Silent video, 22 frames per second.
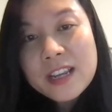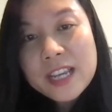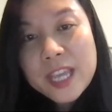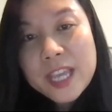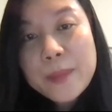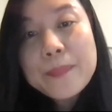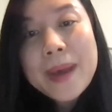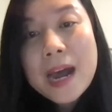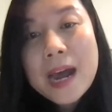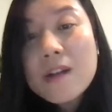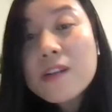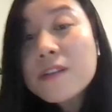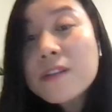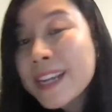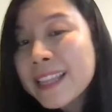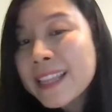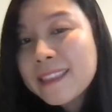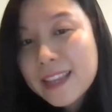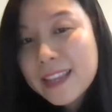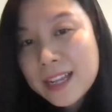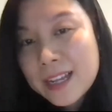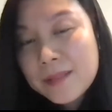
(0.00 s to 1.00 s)

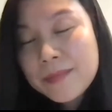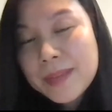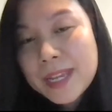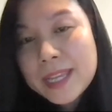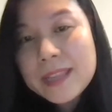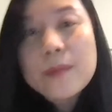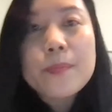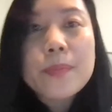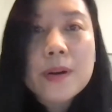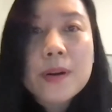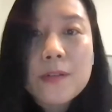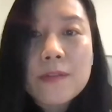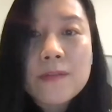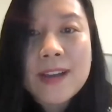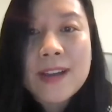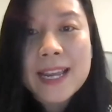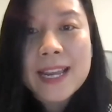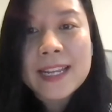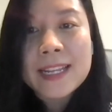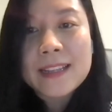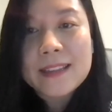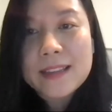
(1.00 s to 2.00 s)
Empowering them and
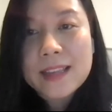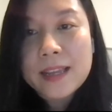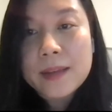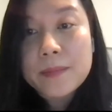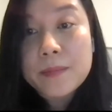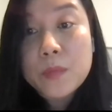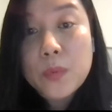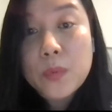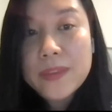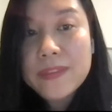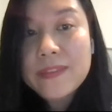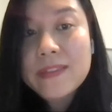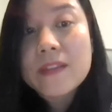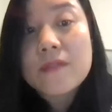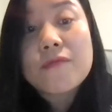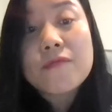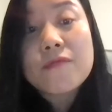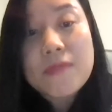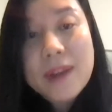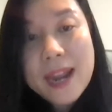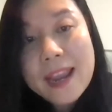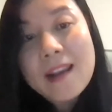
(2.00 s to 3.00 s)
providing them with the
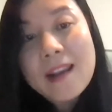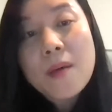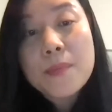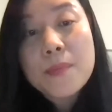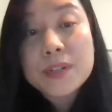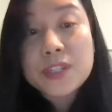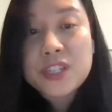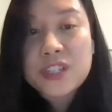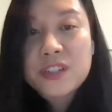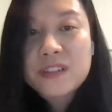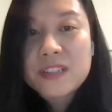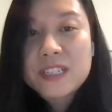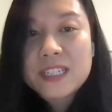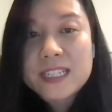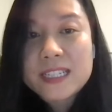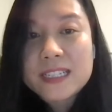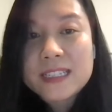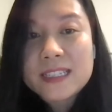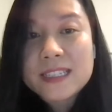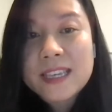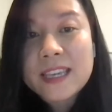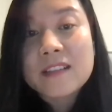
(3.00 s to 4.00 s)
right
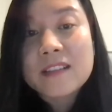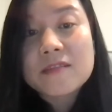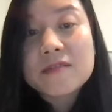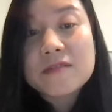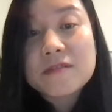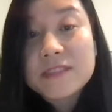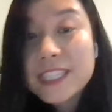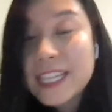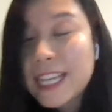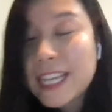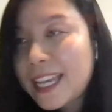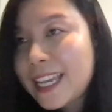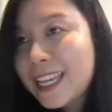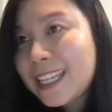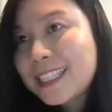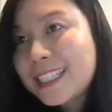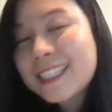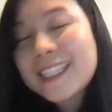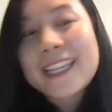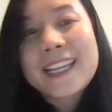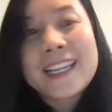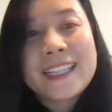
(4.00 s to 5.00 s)
opportunities can
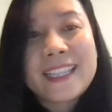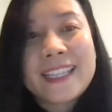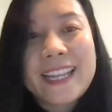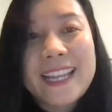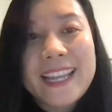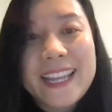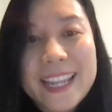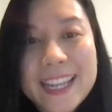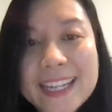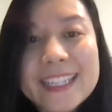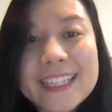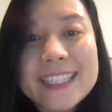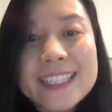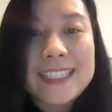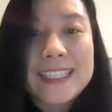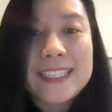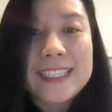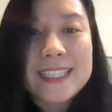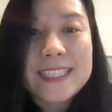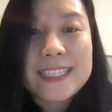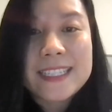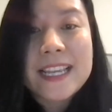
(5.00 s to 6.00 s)
create an
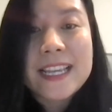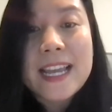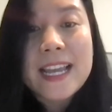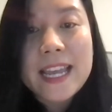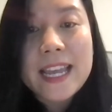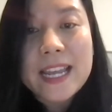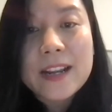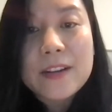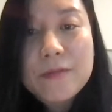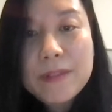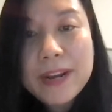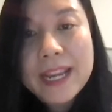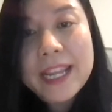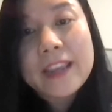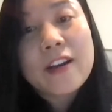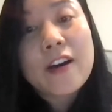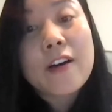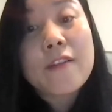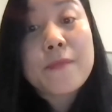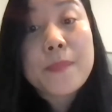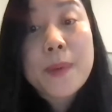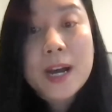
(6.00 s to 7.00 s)
endless array
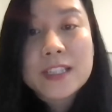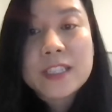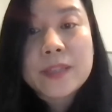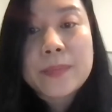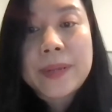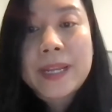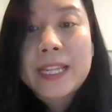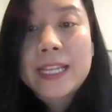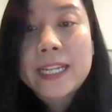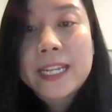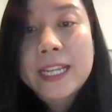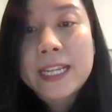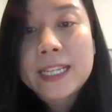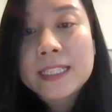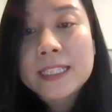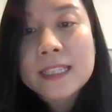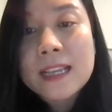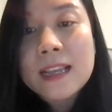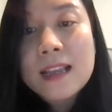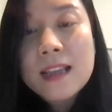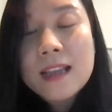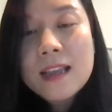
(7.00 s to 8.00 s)
of possibilities.
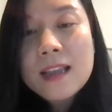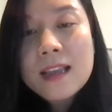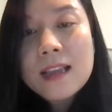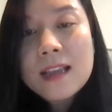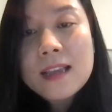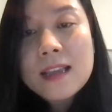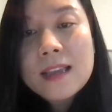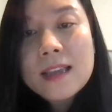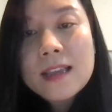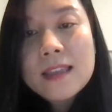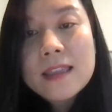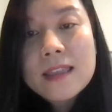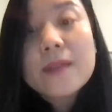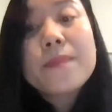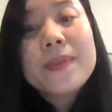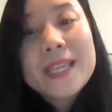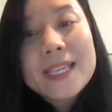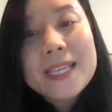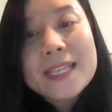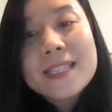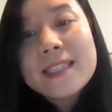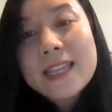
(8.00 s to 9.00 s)
The
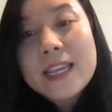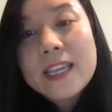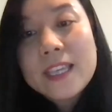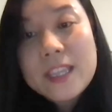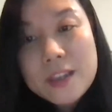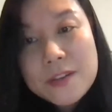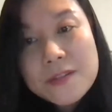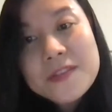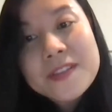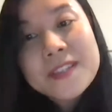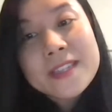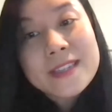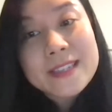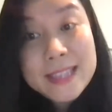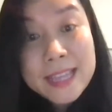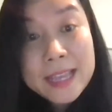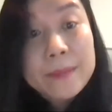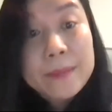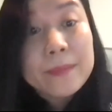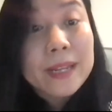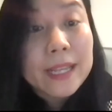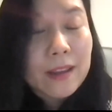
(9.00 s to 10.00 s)
Peace Day Youth
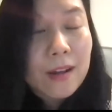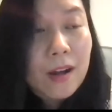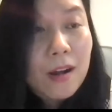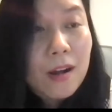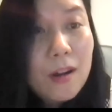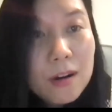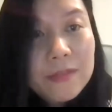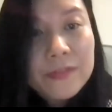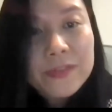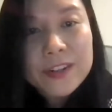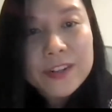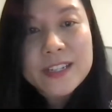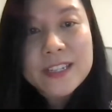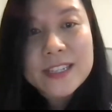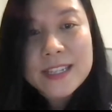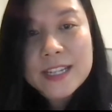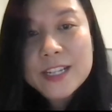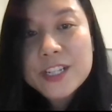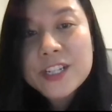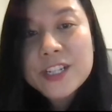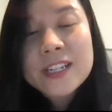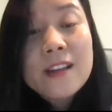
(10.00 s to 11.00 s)
Assembly offers
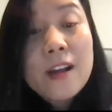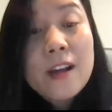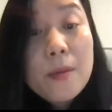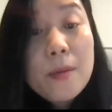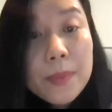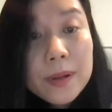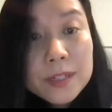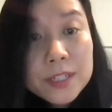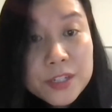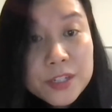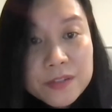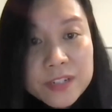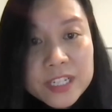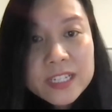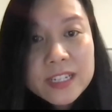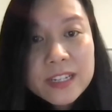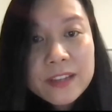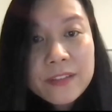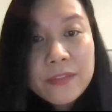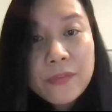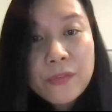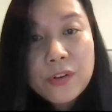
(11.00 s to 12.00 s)
such an
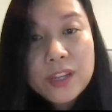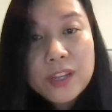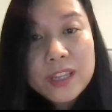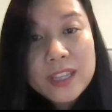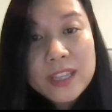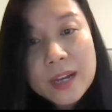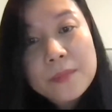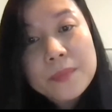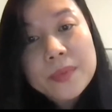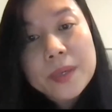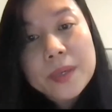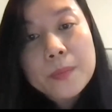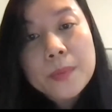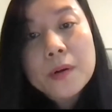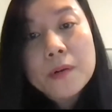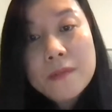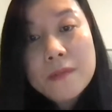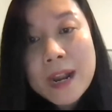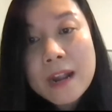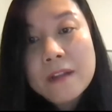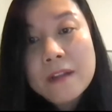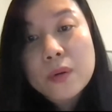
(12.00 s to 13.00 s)
opportunity for young people
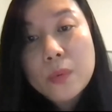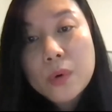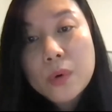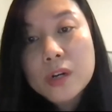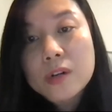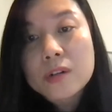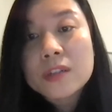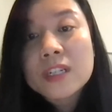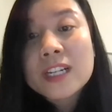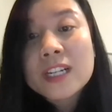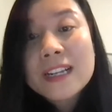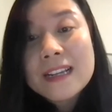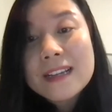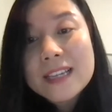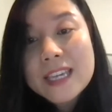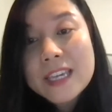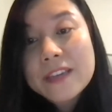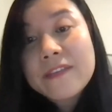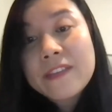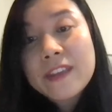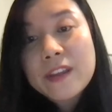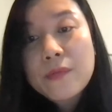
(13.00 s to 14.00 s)
around the world
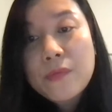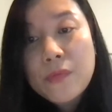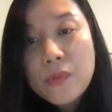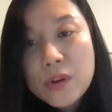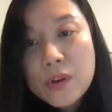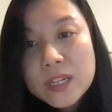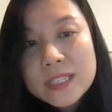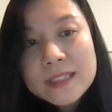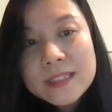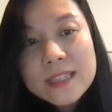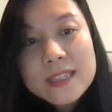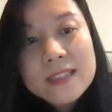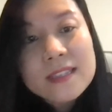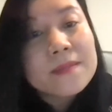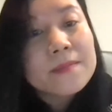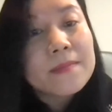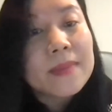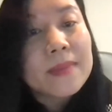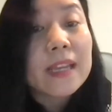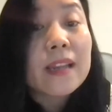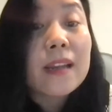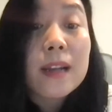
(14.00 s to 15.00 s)
to give their voices,
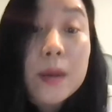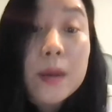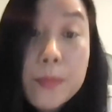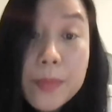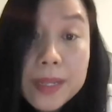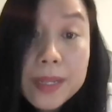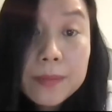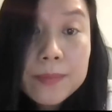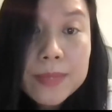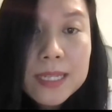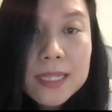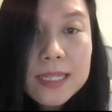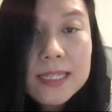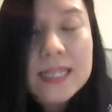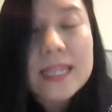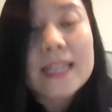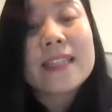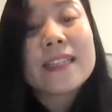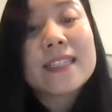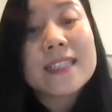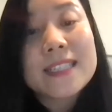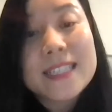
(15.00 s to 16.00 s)
make commitments,
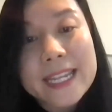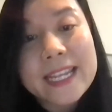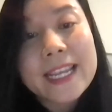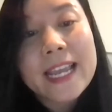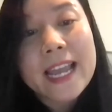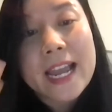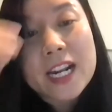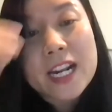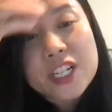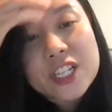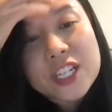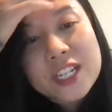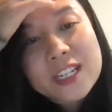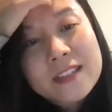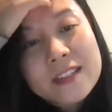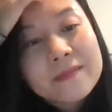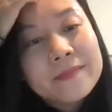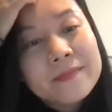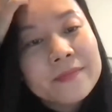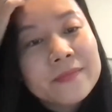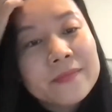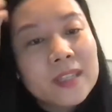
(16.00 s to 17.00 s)
and take action.
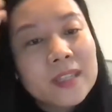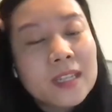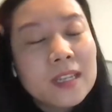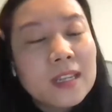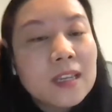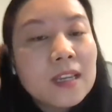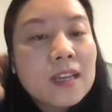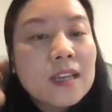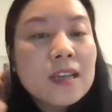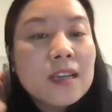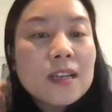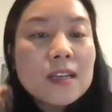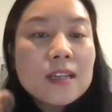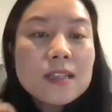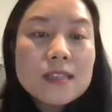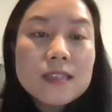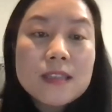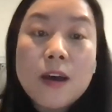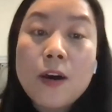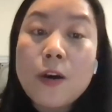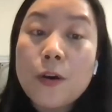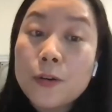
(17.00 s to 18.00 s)

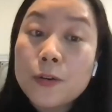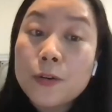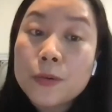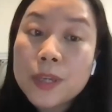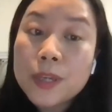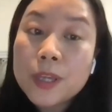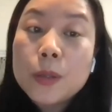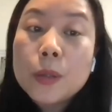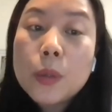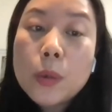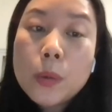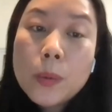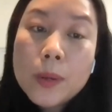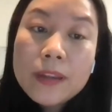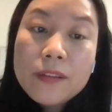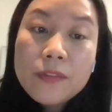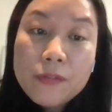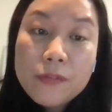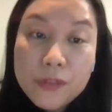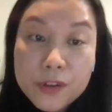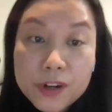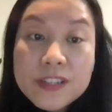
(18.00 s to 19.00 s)
So in
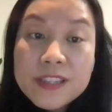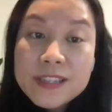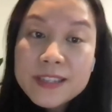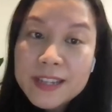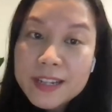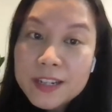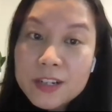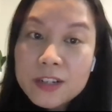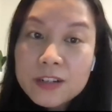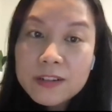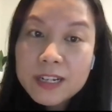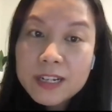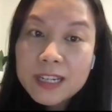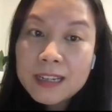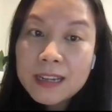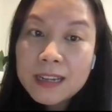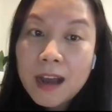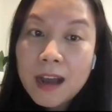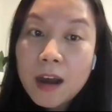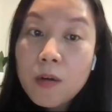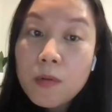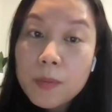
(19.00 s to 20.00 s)
21st
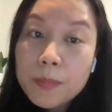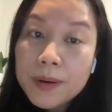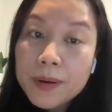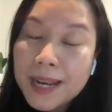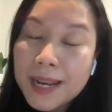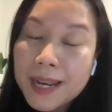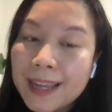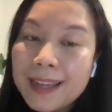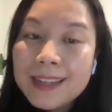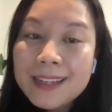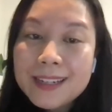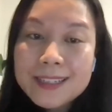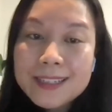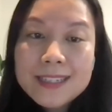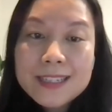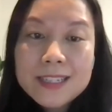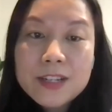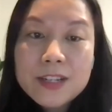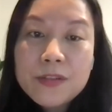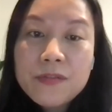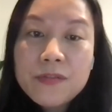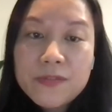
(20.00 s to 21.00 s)
century, our planet
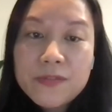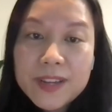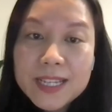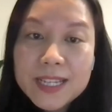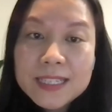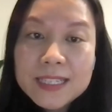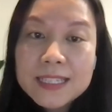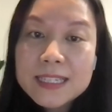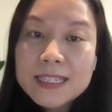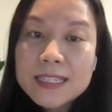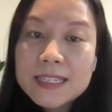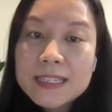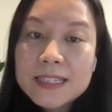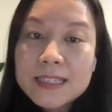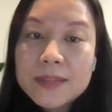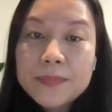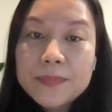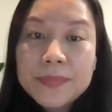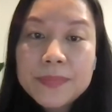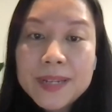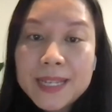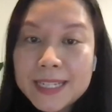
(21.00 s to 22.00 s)
still faces
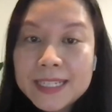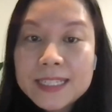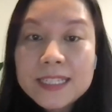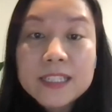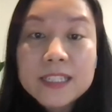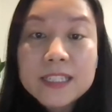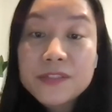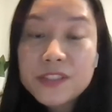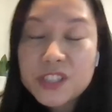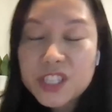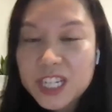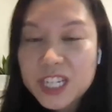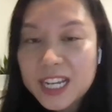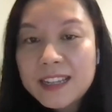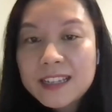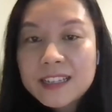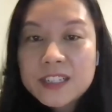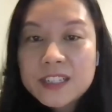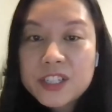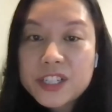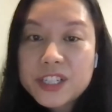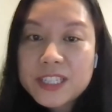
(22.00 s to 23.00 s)
plenty of
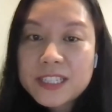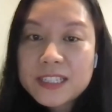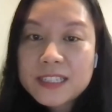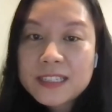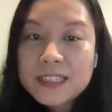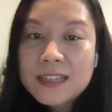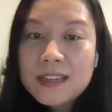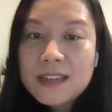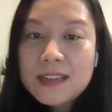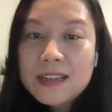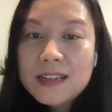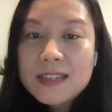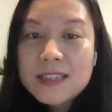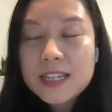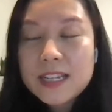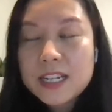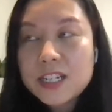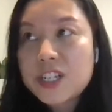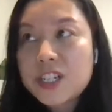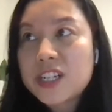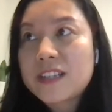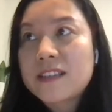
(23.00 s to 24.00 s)
challenges,
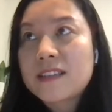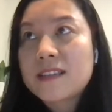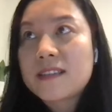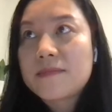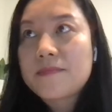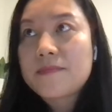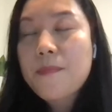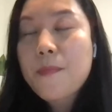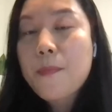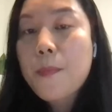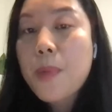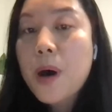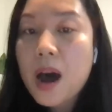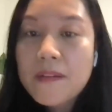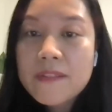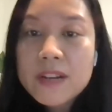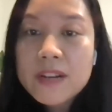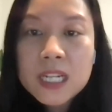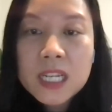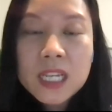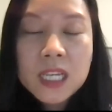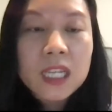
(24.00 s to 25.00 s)
such as
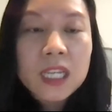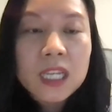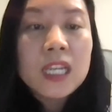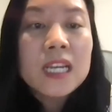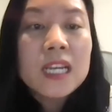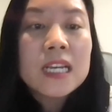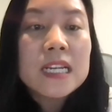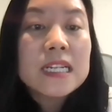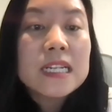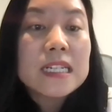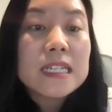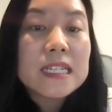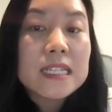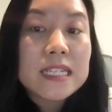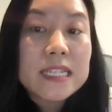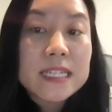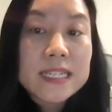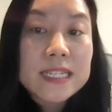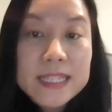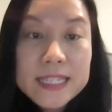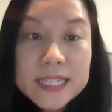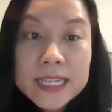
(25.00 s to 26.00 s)
poverty,
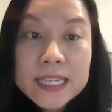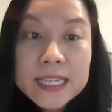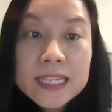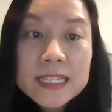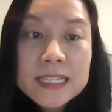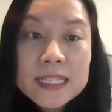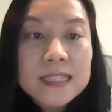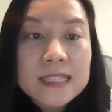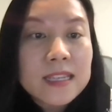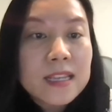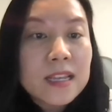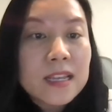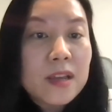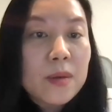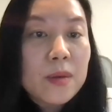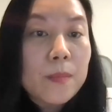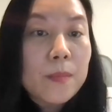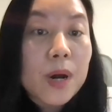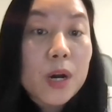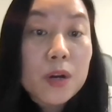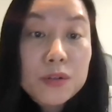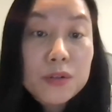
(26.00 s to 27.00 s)
disease,
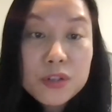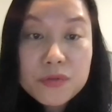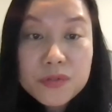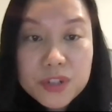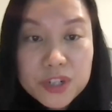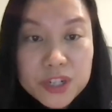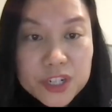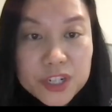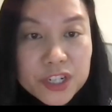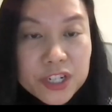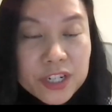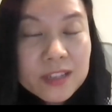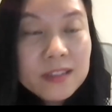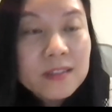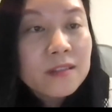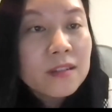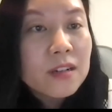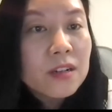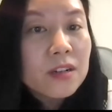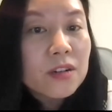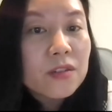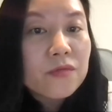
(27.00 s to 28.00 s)

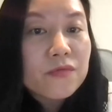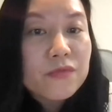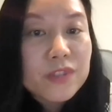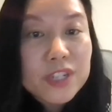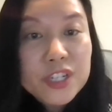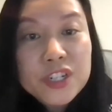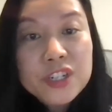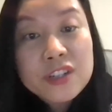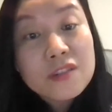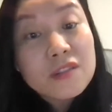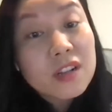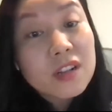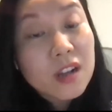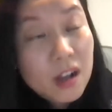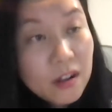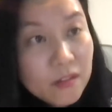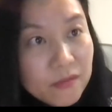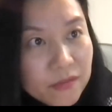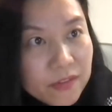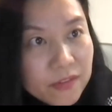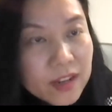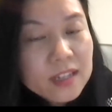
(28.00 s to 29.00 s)
malnutrition, regional
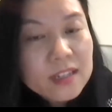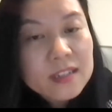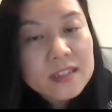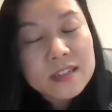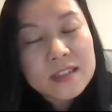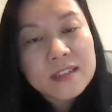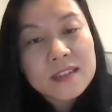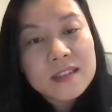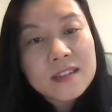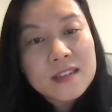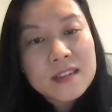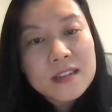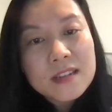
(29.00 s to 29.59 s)
conflicts,